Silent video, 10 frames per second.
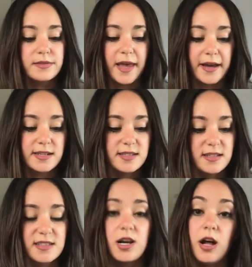Next
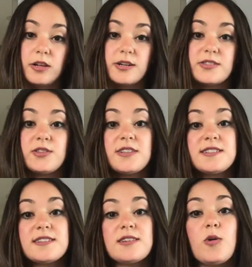is color. So this
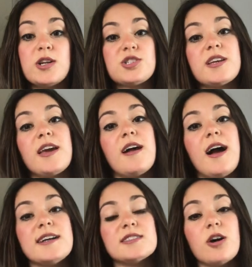is a question I get
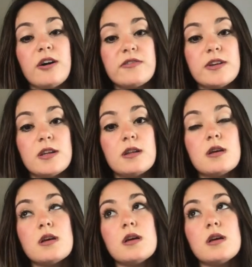asked often.